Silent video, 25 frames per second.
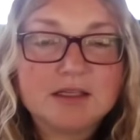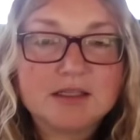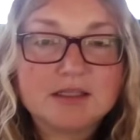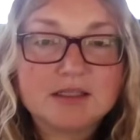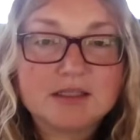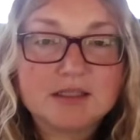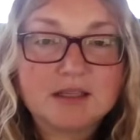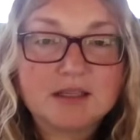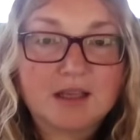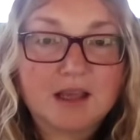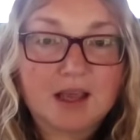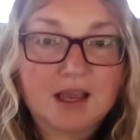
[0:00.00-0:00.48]

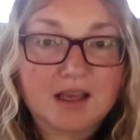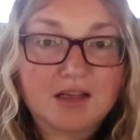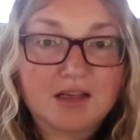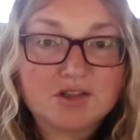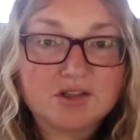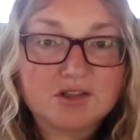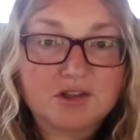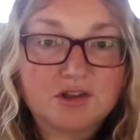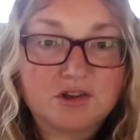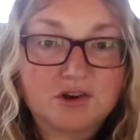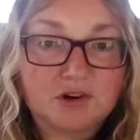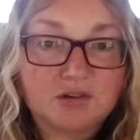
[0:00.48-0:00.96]

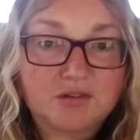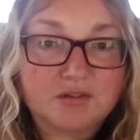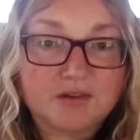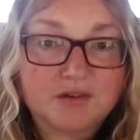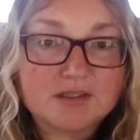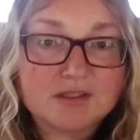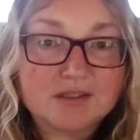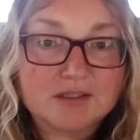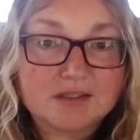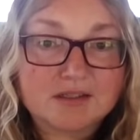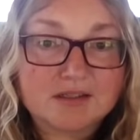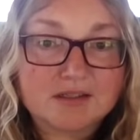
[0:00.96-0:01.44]
Disengage the
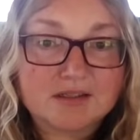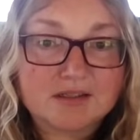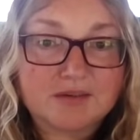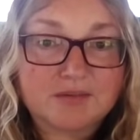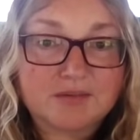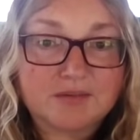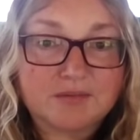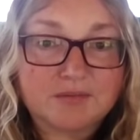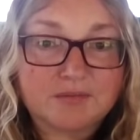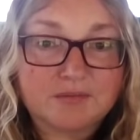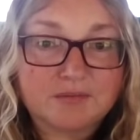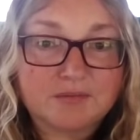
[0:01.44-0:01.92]
nervous
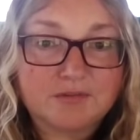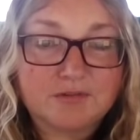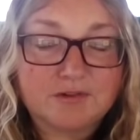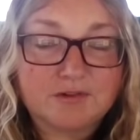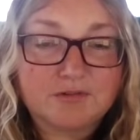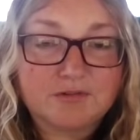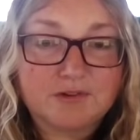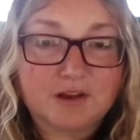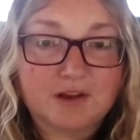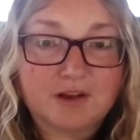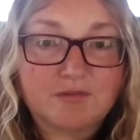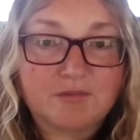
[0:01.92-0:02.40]
system
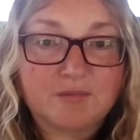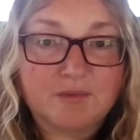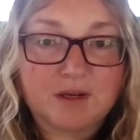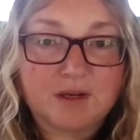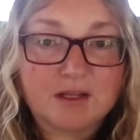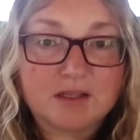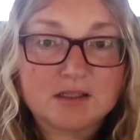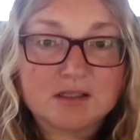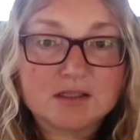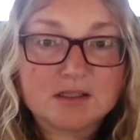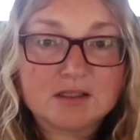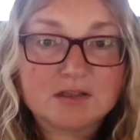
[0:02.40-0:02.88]
for 5
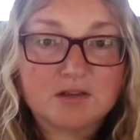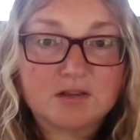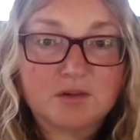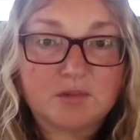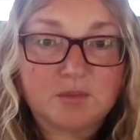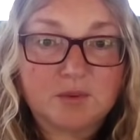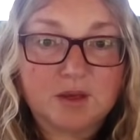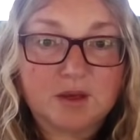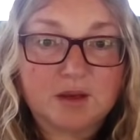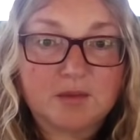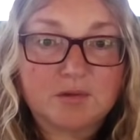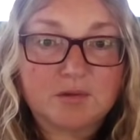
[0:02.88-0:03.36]
minutes and
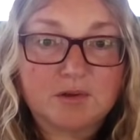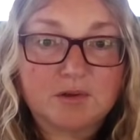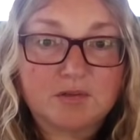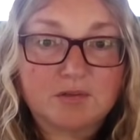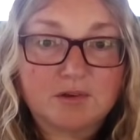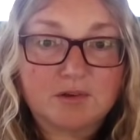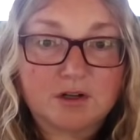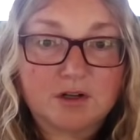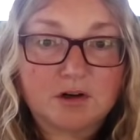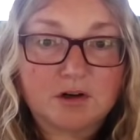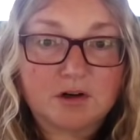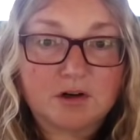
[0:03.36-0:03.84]
you'll be able
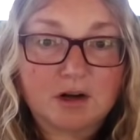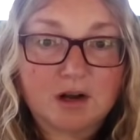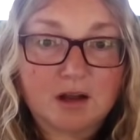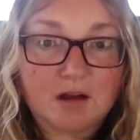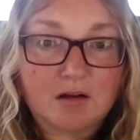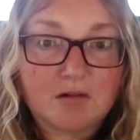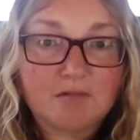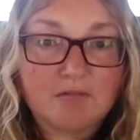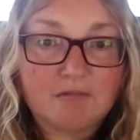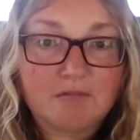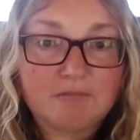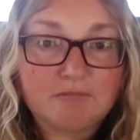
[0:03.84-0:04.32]
to figure
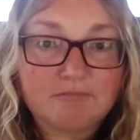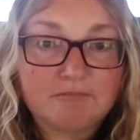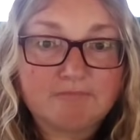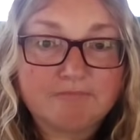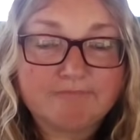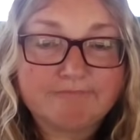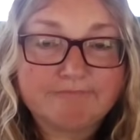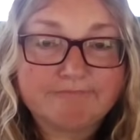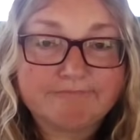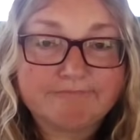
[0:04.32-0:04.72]
it out.